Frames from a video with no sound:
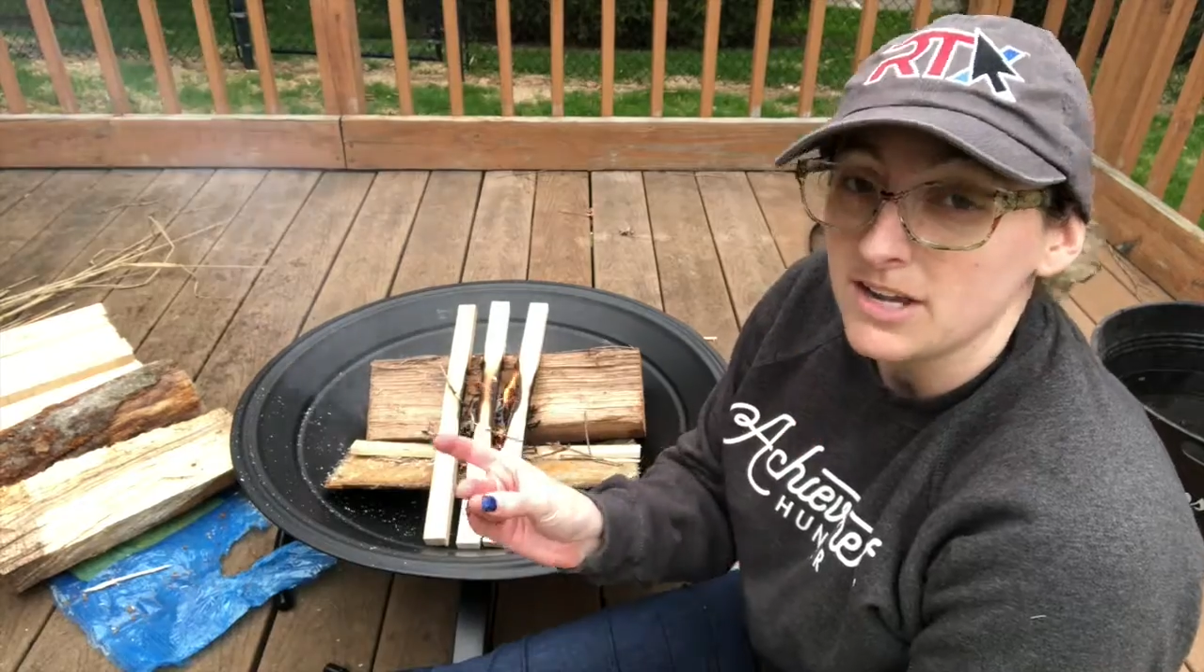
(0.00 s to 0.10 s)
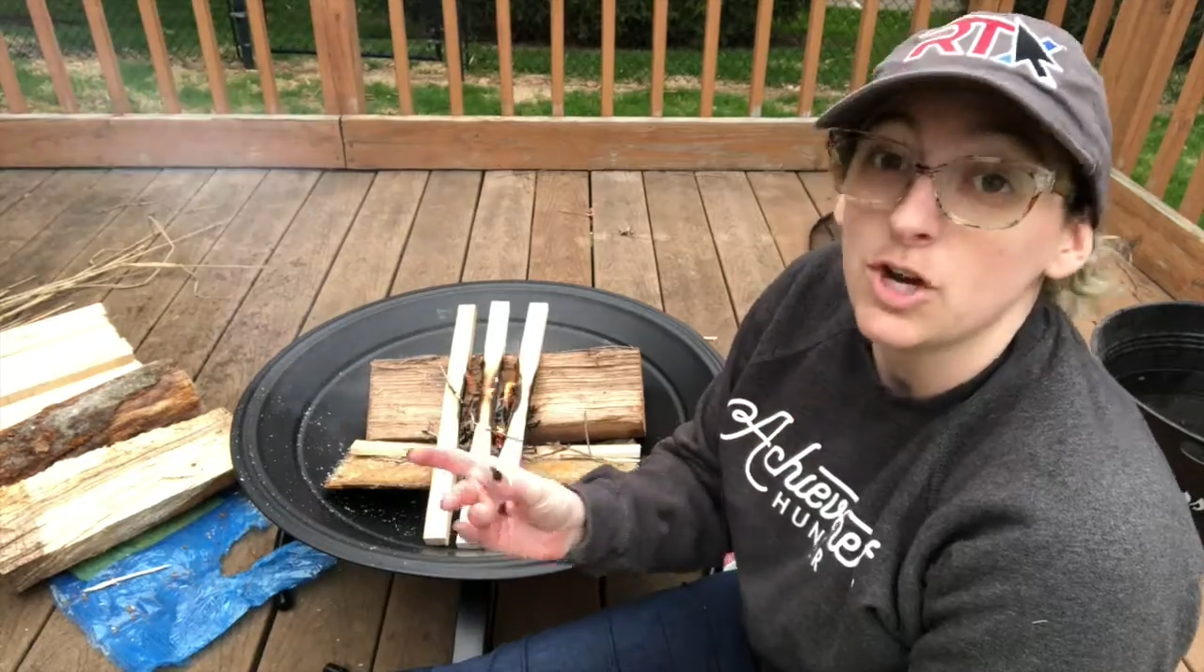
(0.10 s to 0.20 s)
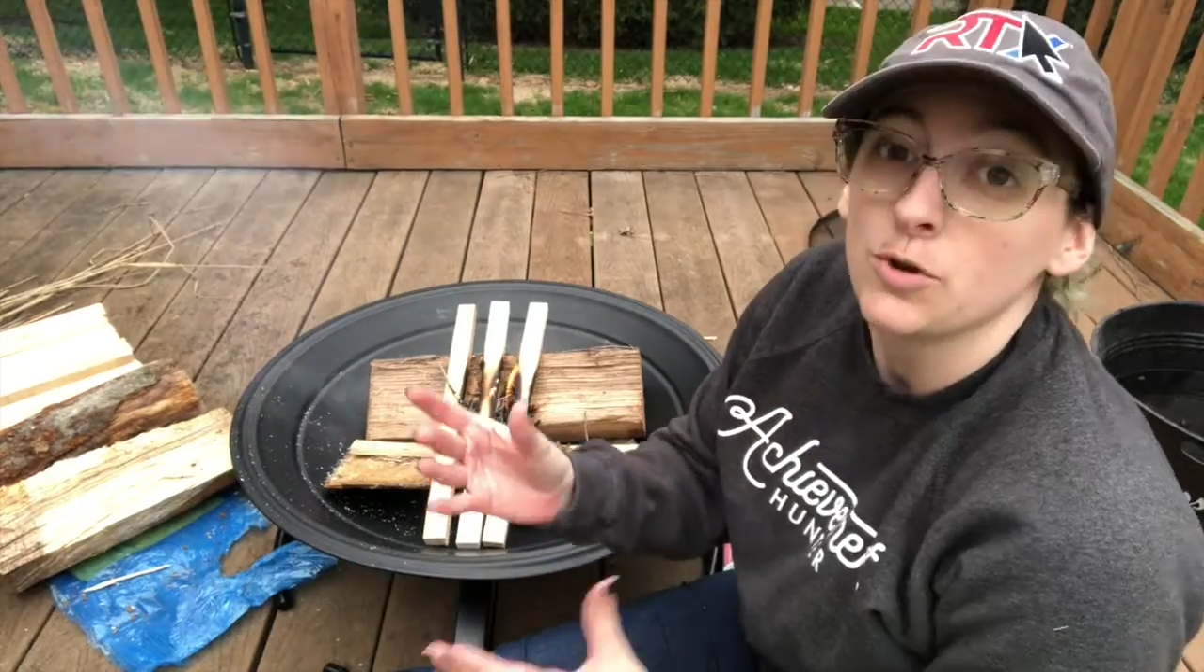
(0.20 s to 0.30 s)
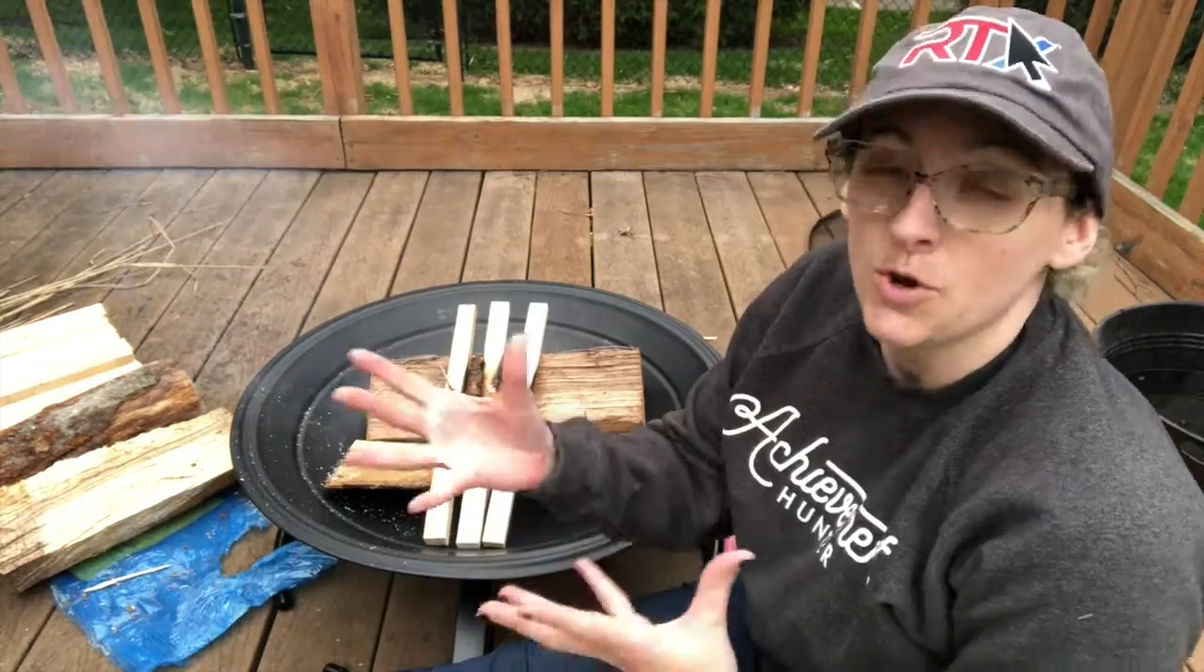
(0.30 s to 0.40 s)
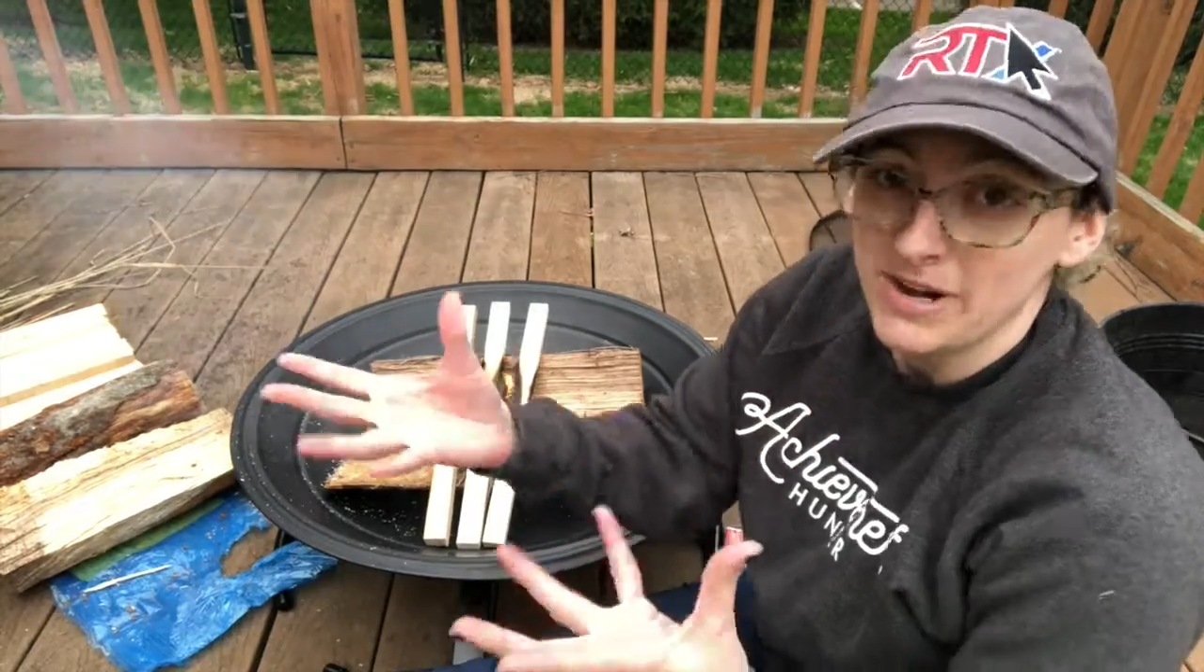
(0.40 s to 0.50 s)

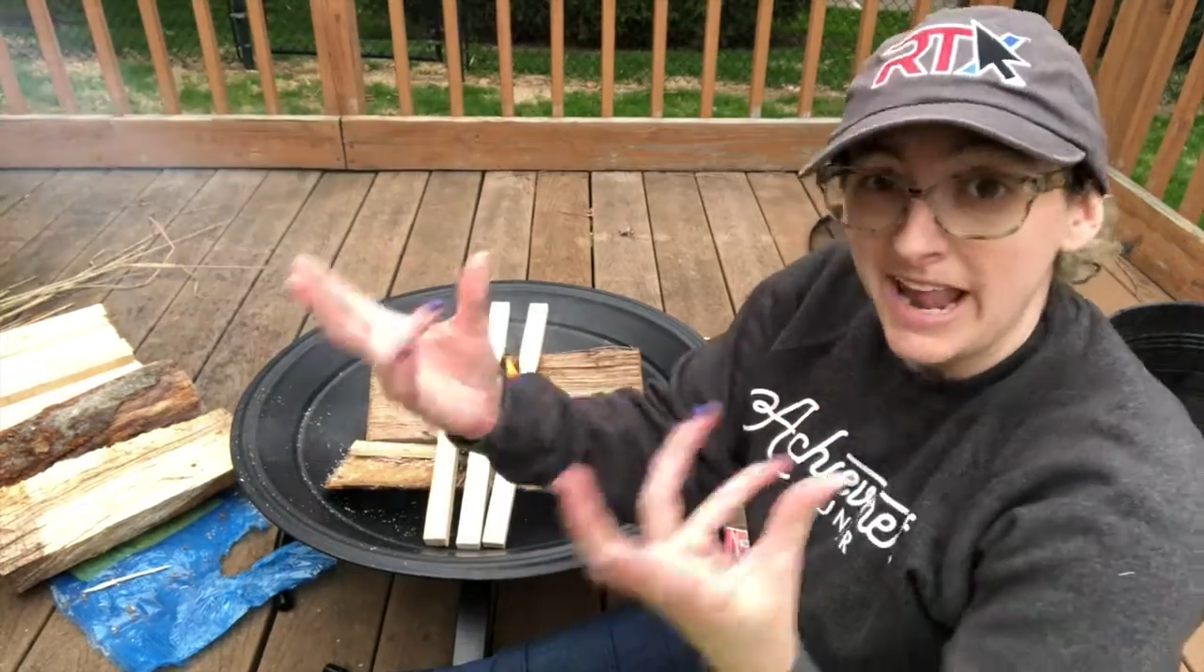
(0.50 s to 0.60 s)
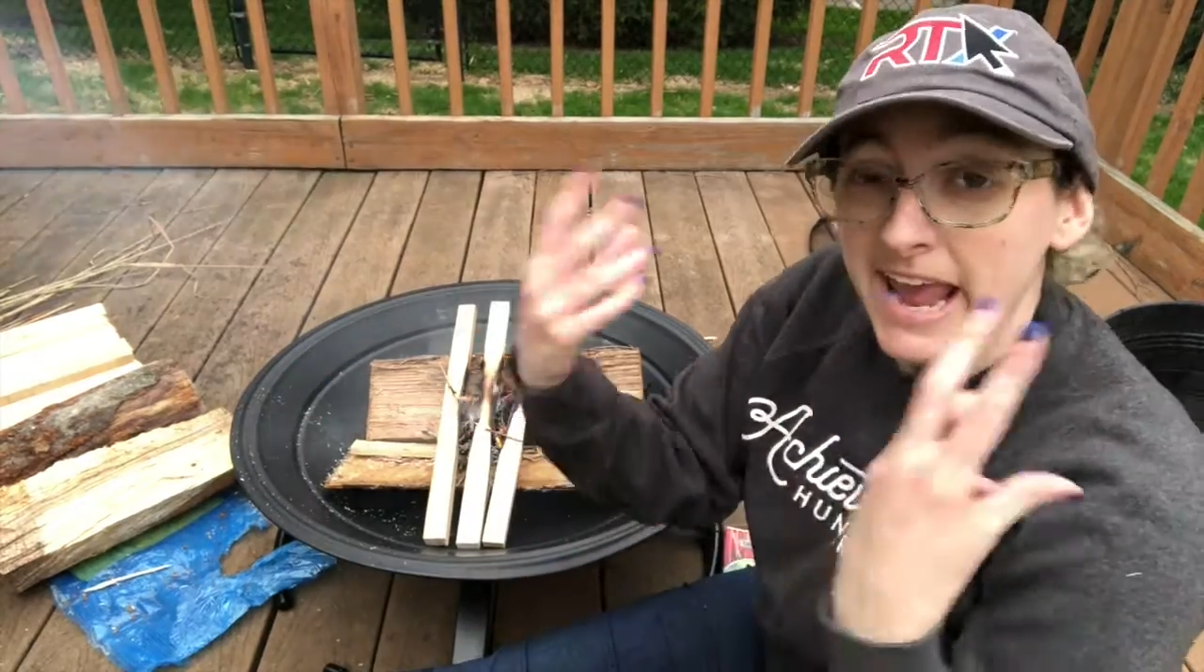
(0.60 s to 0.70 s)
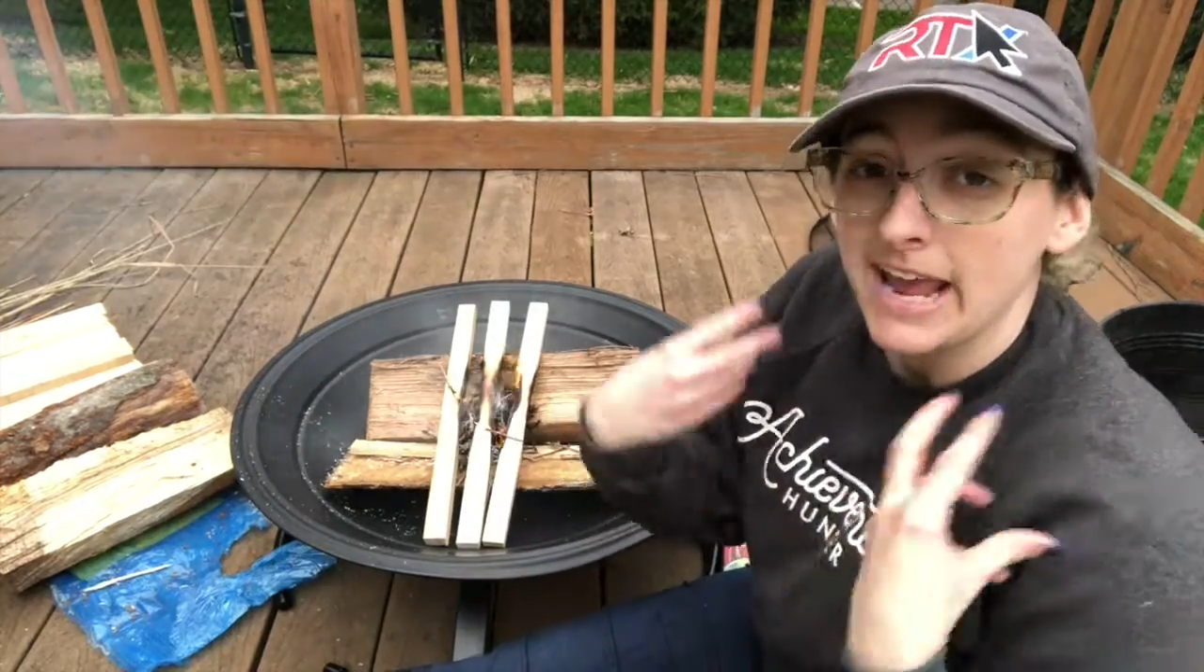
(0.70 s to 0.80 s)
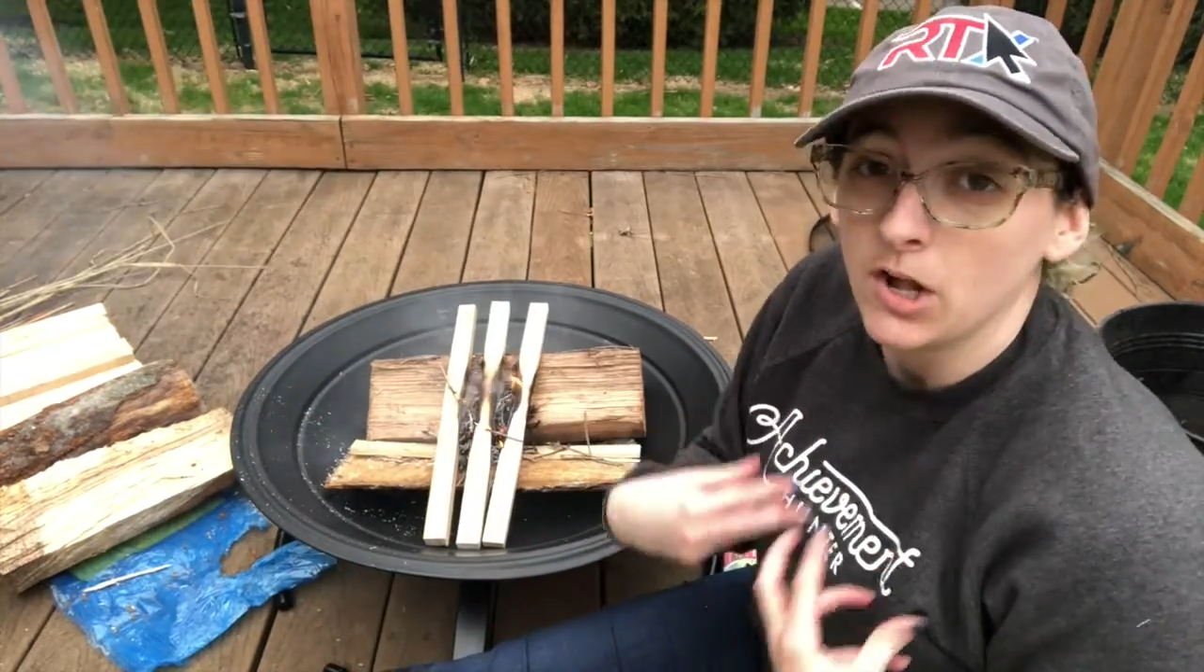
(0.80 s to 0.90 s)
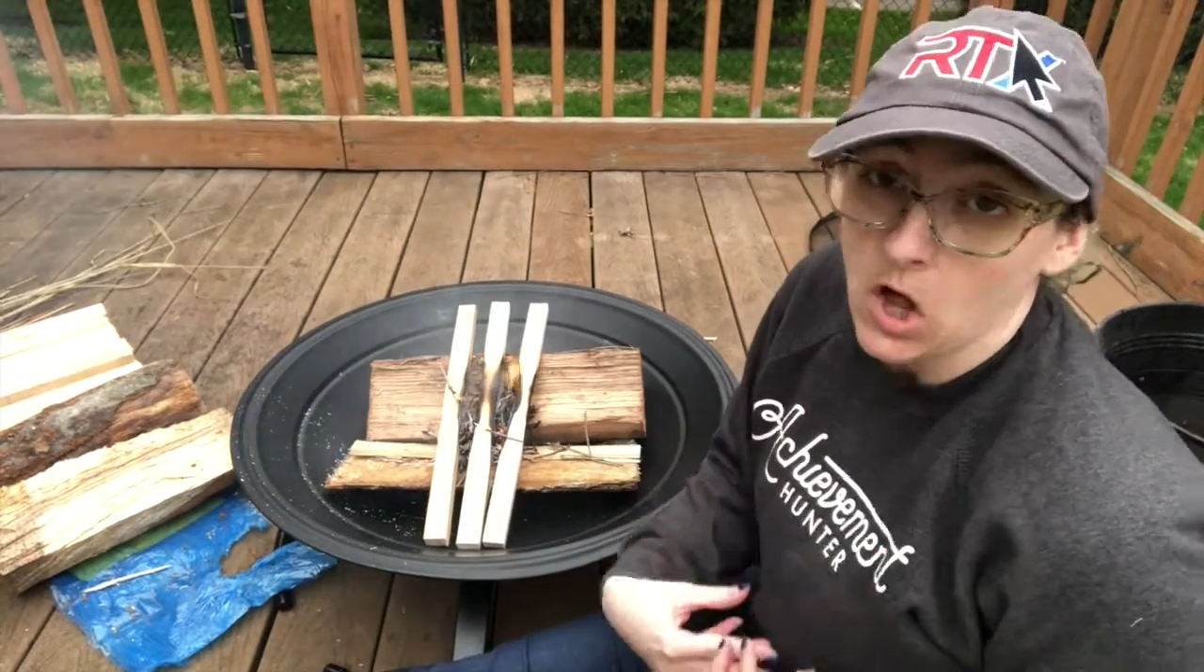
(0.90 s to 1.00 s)
you
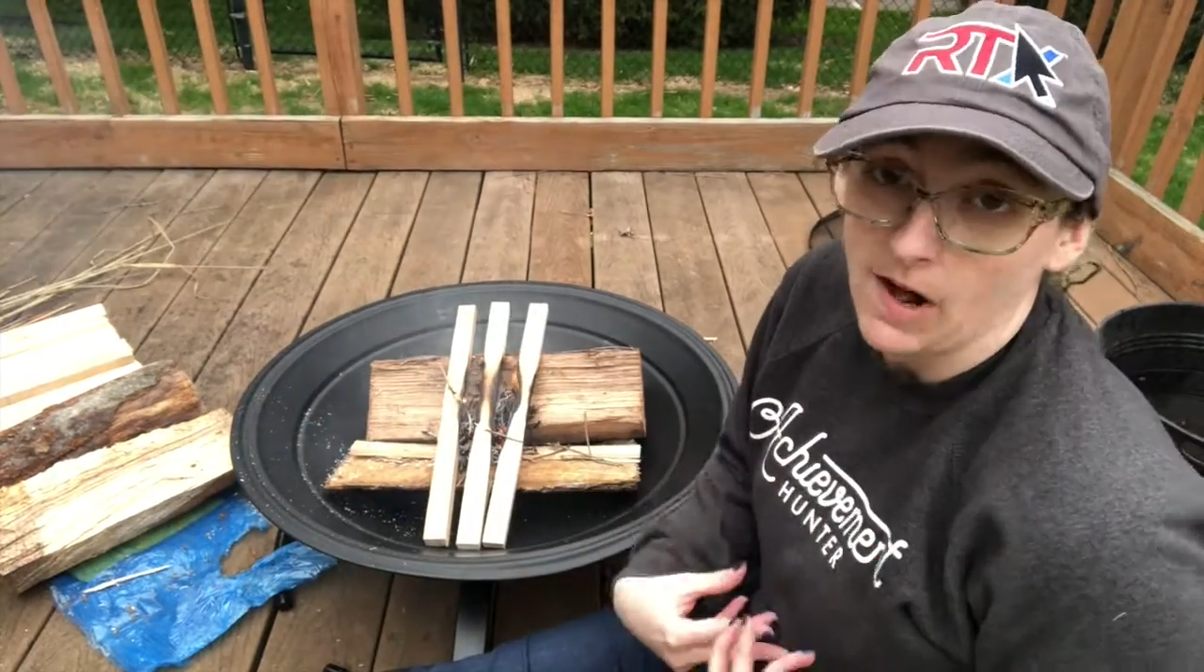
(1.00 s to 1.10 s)
inhale